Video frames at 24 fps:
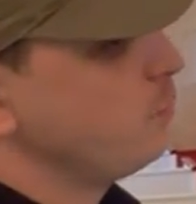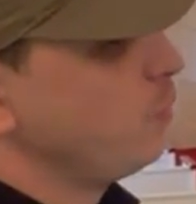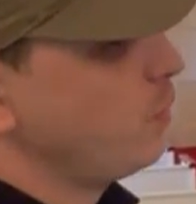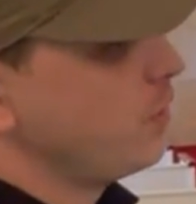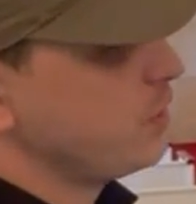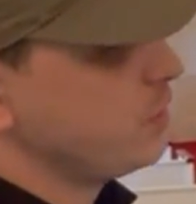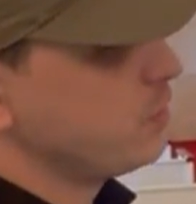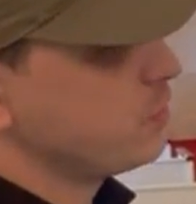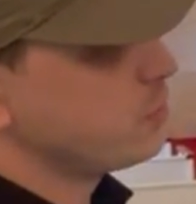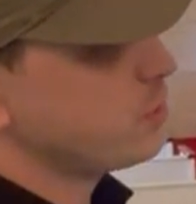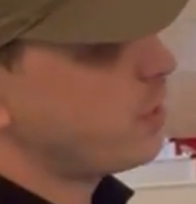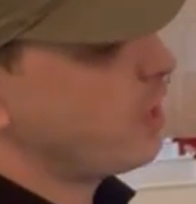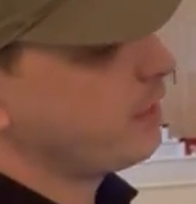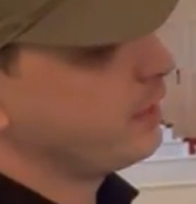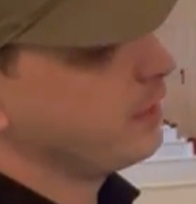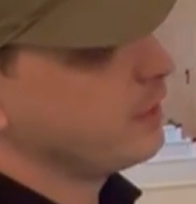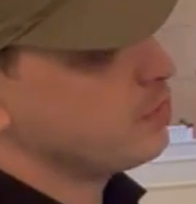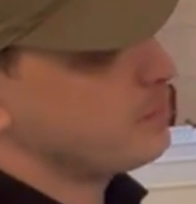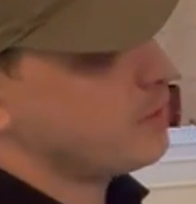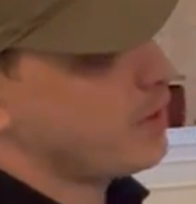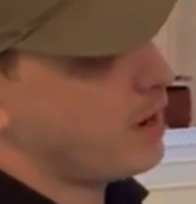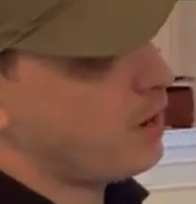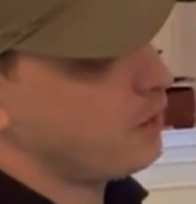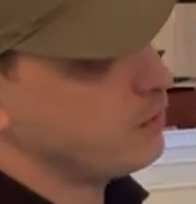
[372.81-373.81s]
What you're talking
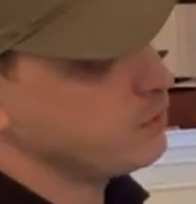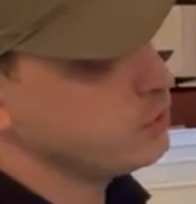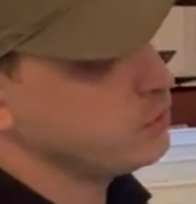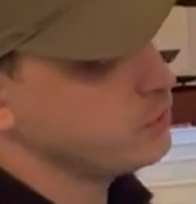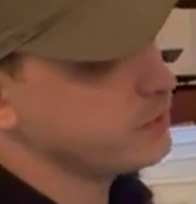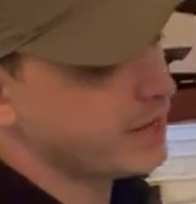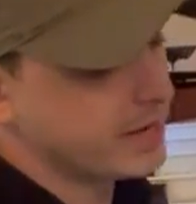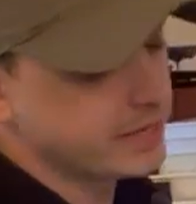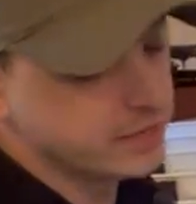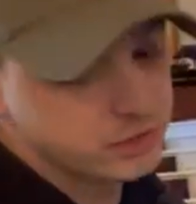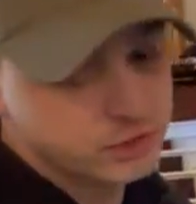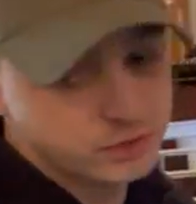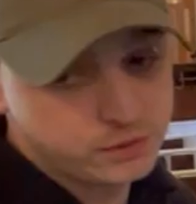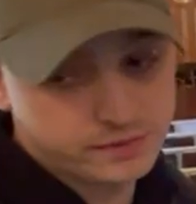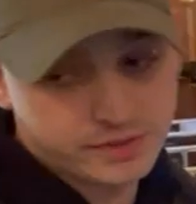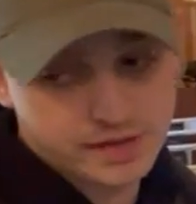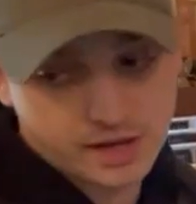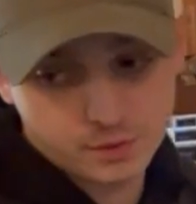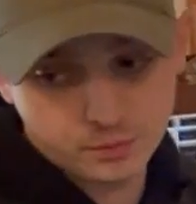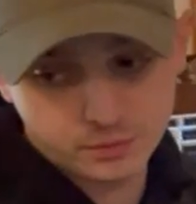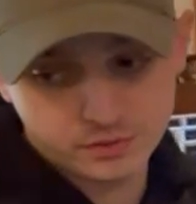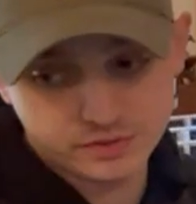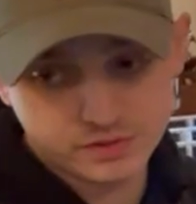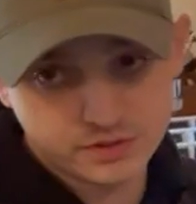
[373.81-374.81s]
about. You can do
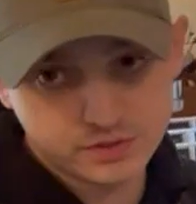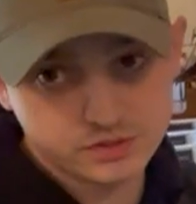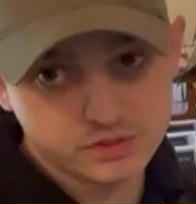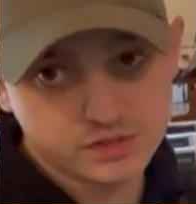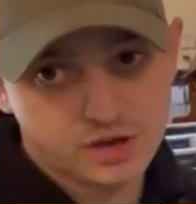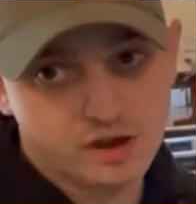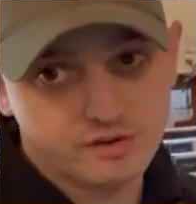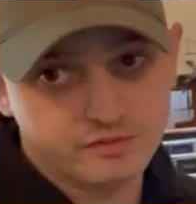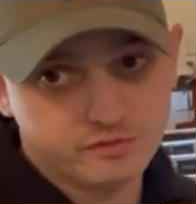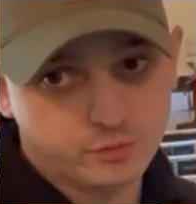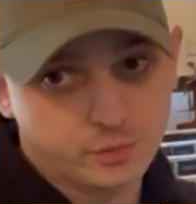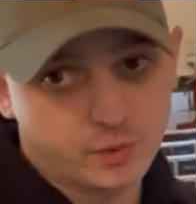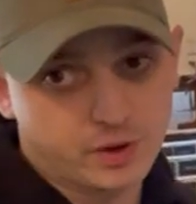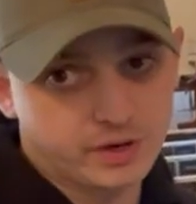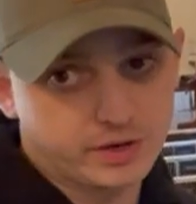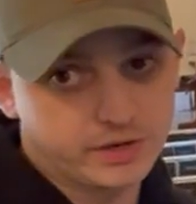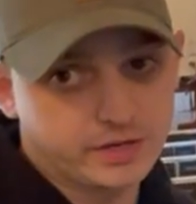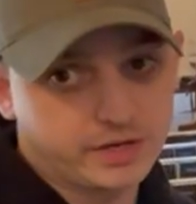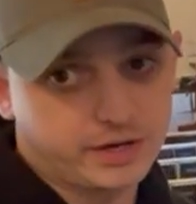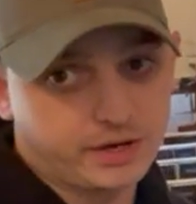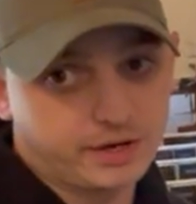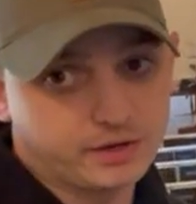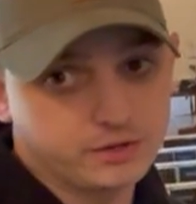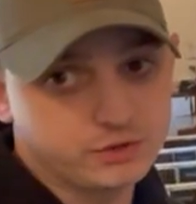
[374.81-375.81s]
that with the software
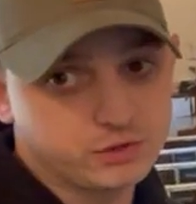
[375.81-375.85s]
here.